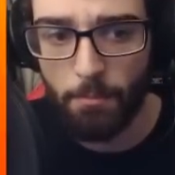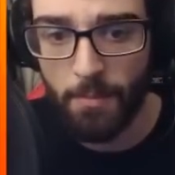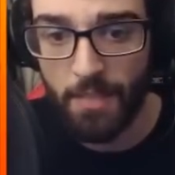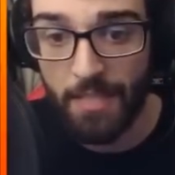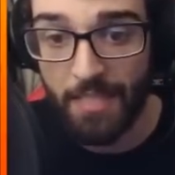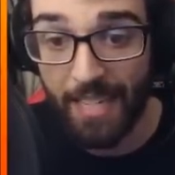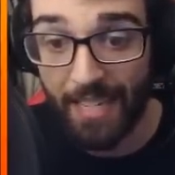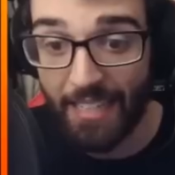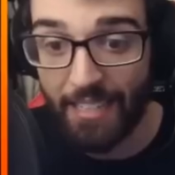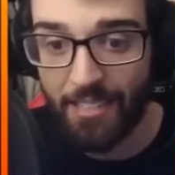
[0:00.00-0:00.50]

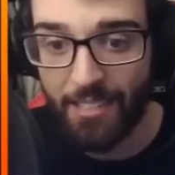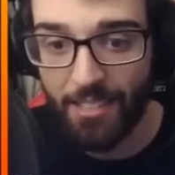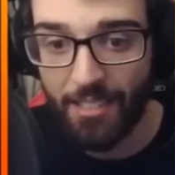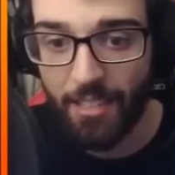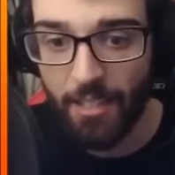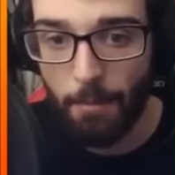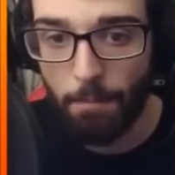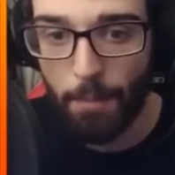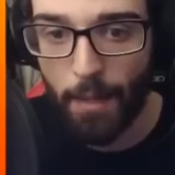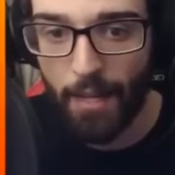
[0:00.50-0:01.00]

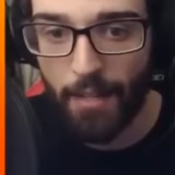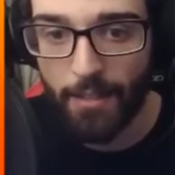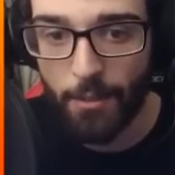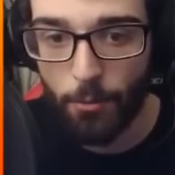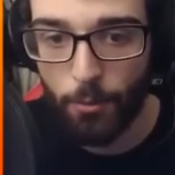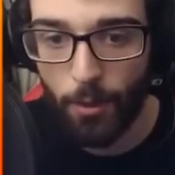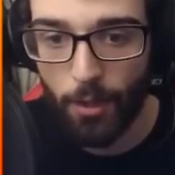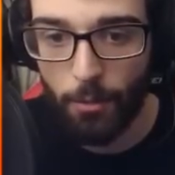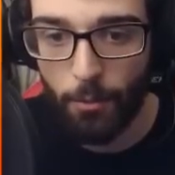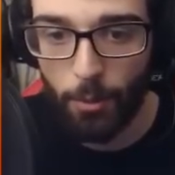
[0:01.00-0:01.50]
decent compared to
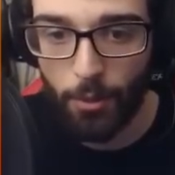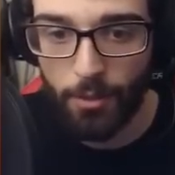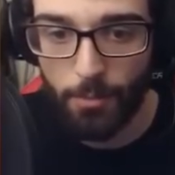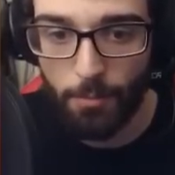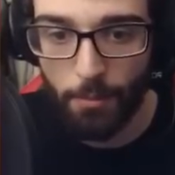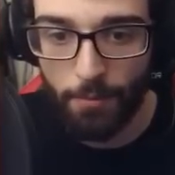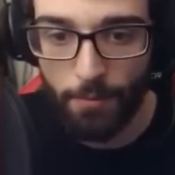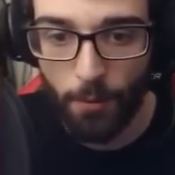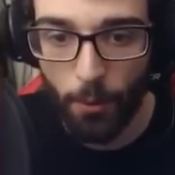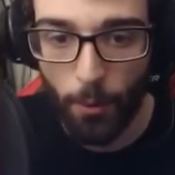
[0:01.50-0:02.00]
where it was
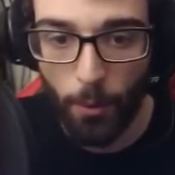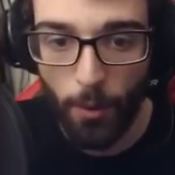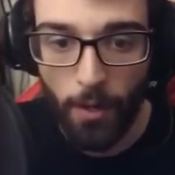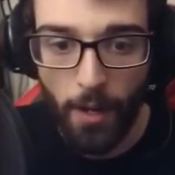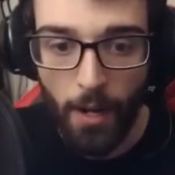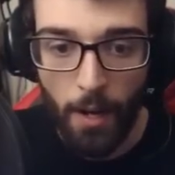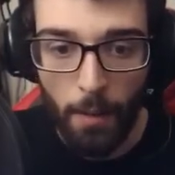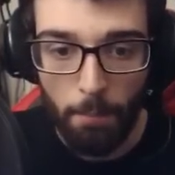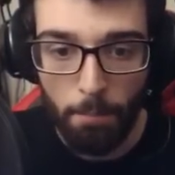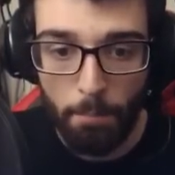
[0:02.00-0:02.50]
before,
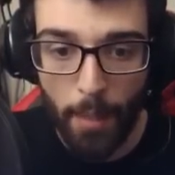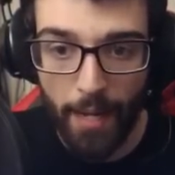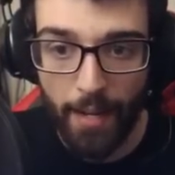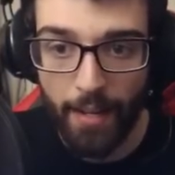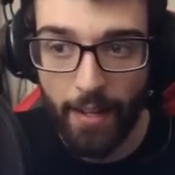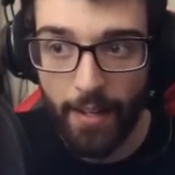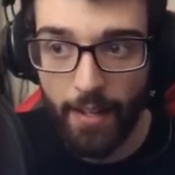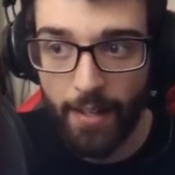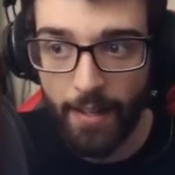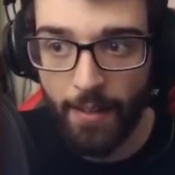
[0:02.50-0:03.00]

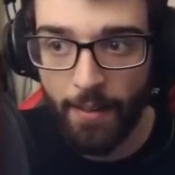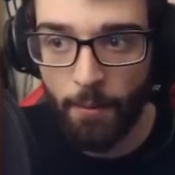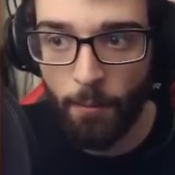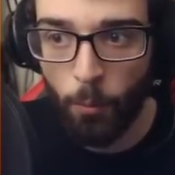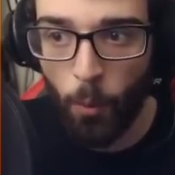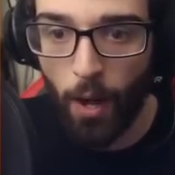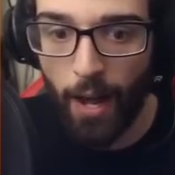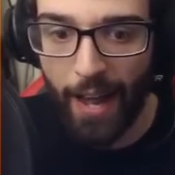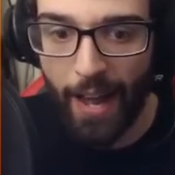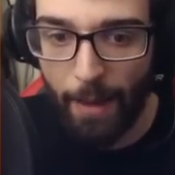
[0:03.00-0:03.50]
but
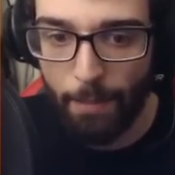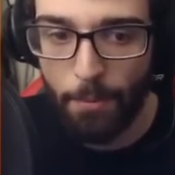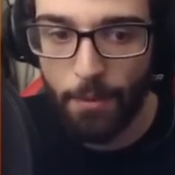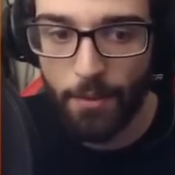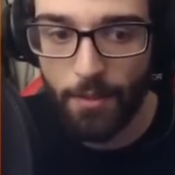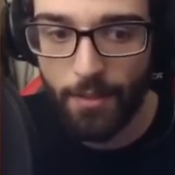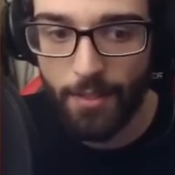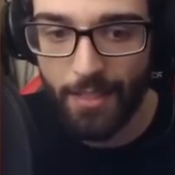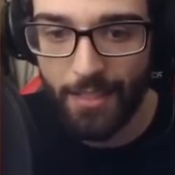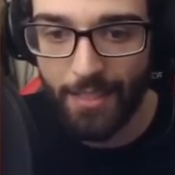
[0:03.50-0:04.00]
what
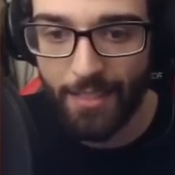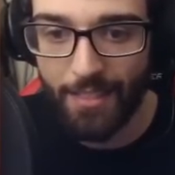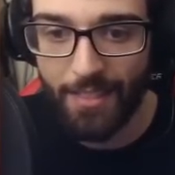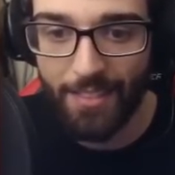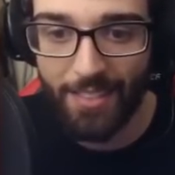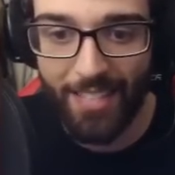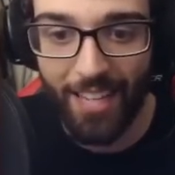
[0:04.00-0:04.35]
happened is